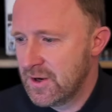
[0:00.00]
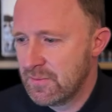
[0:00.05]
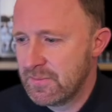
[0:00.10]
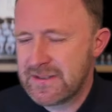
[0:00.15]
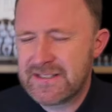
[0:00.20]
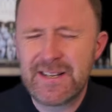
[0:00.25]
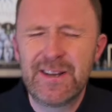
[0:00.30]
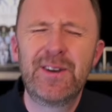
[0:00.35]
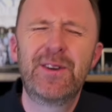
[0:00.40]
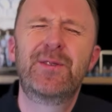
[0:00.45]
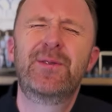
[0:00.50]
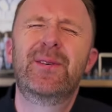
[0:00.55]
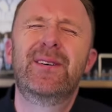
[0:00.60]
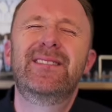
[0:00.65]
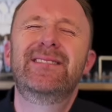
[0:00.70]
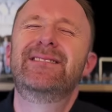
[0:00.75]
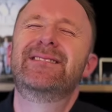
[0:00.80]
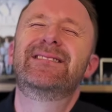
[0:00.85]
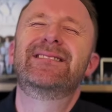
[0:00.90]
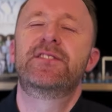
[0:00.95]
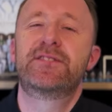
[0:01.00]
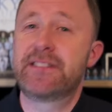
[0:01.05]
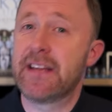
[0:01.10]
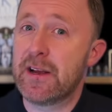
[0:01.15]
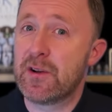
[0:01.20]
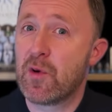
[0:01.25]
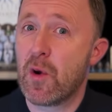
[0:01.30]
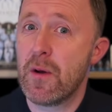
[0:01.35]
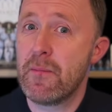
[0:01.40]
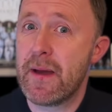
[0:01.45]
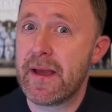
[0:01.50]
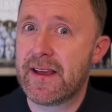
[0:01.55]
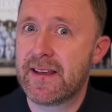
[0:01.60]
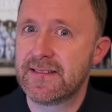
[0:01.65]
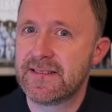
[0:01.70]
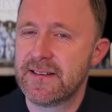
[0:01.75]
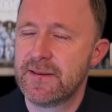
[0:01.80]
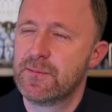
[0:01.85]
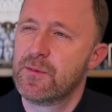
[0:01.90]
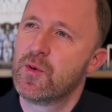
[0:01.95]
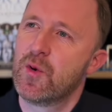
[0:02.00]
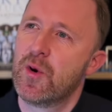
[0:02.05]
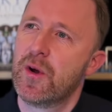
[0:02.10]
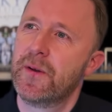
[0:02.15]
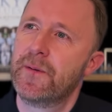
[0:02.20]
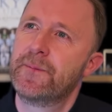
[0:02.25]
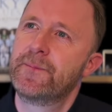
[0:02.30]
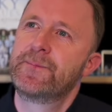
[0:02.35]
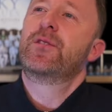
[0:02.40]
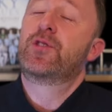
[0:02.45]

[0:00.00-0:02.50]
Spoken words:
Number 2. So didn't quite make it to number 1.